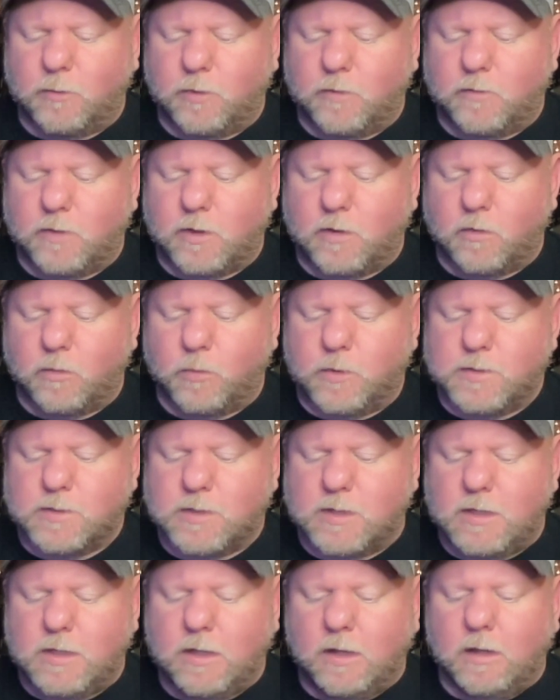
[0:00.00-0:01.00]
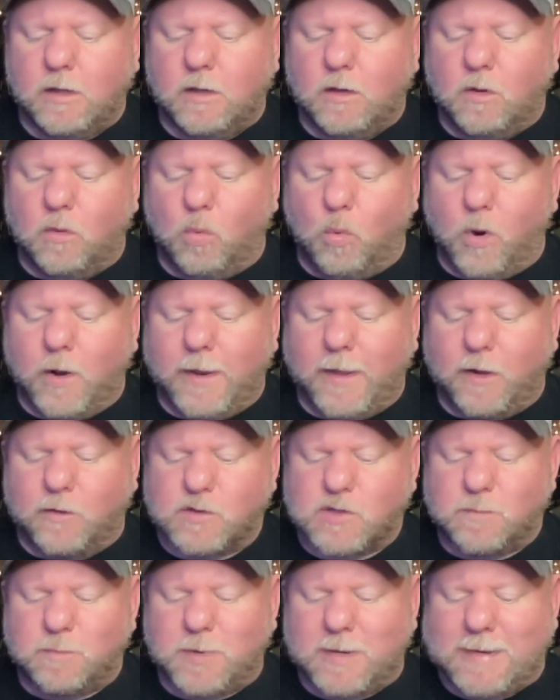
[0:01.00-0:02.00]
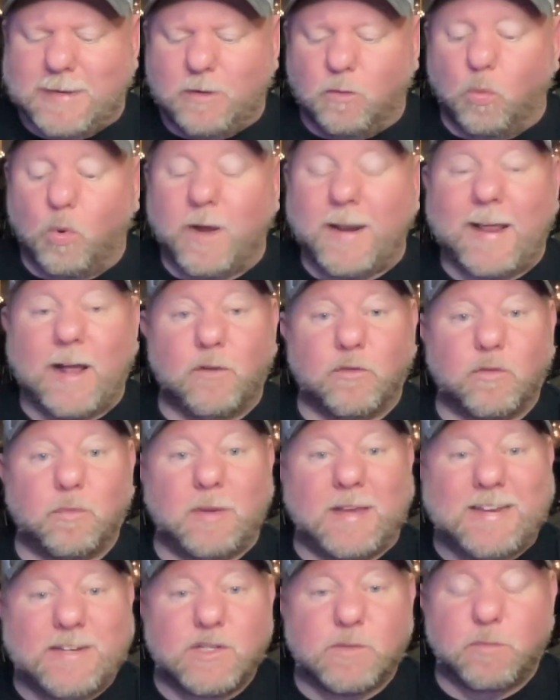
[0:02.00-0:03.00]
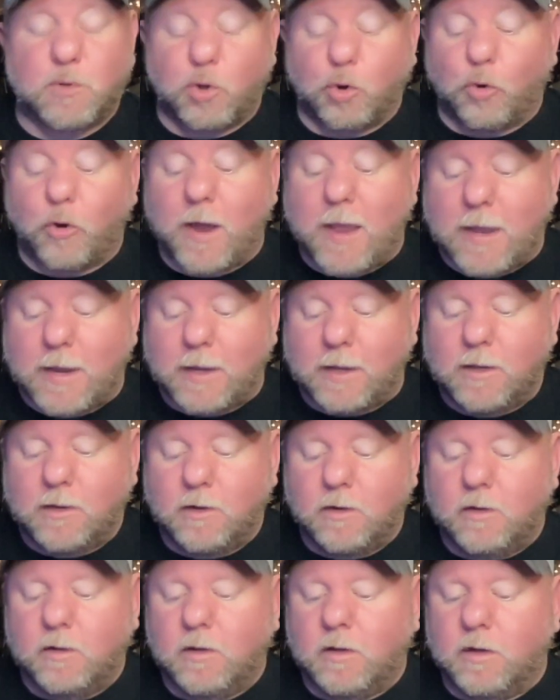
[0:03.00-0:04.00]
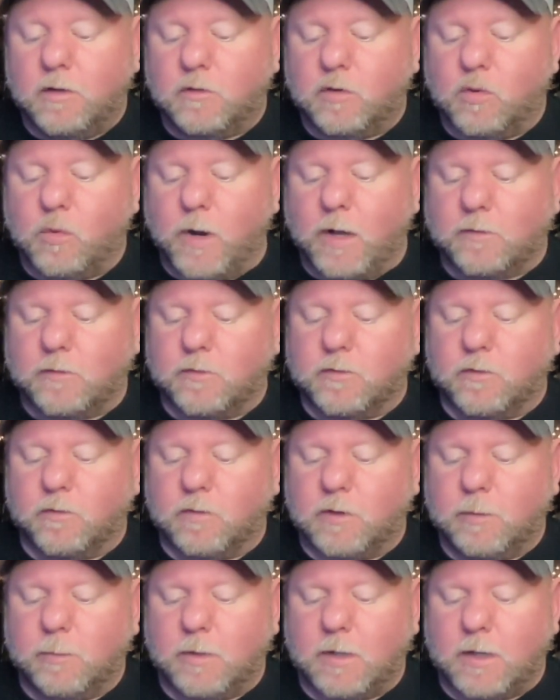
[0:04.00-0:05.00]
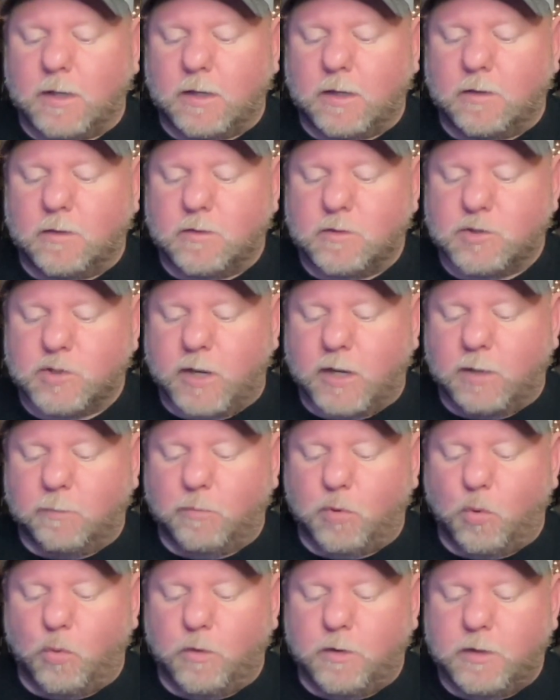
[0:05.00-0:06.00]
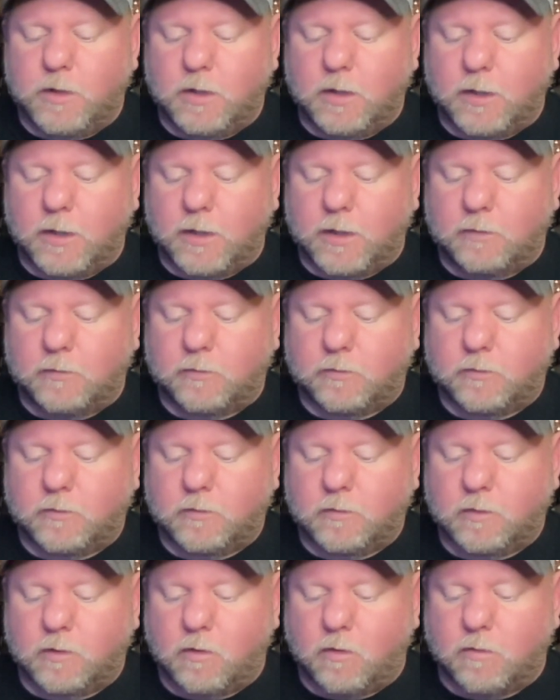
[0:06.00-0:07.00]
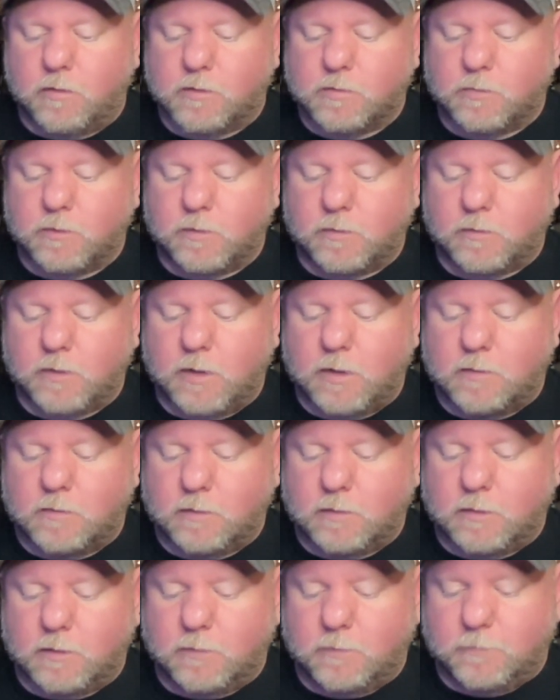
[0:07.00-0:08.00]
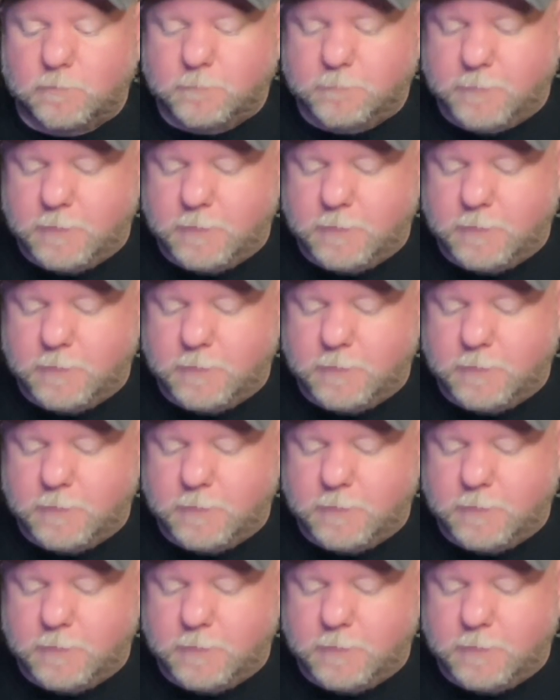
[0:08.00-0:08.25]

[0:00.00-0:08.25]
Riviera whiskey, 1 ounce peach puree, 2 ounces of lemonade, shake and pour into glass, garnish with a sage leaf.